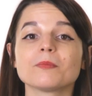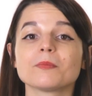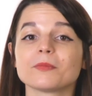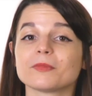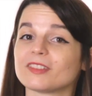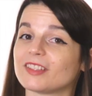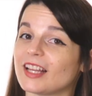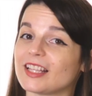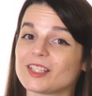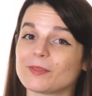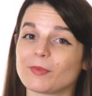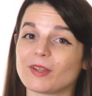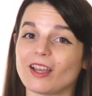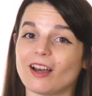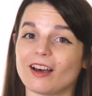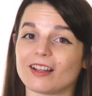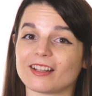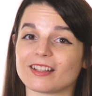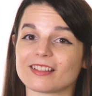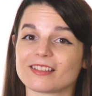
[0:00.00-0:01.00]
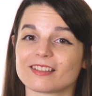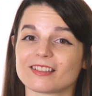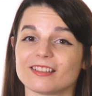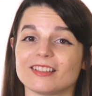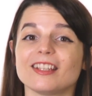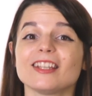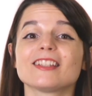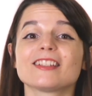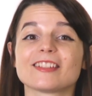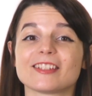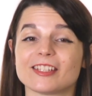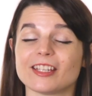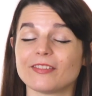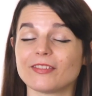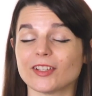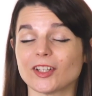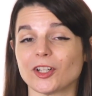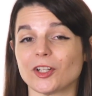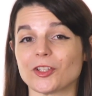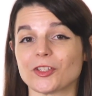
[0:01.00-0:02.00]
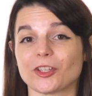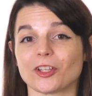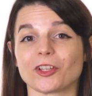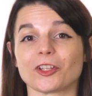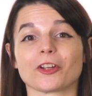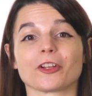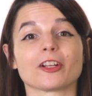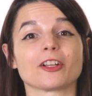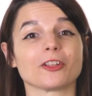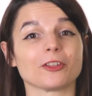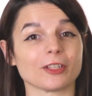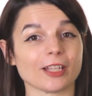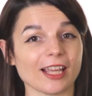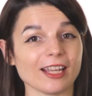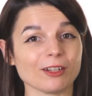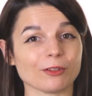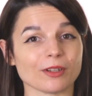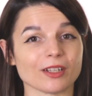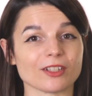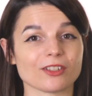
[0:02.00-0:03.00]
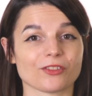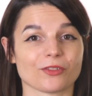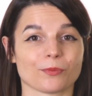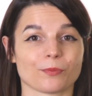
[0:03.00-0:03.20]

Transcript: Let's be honest, it's difficult to learn a new language.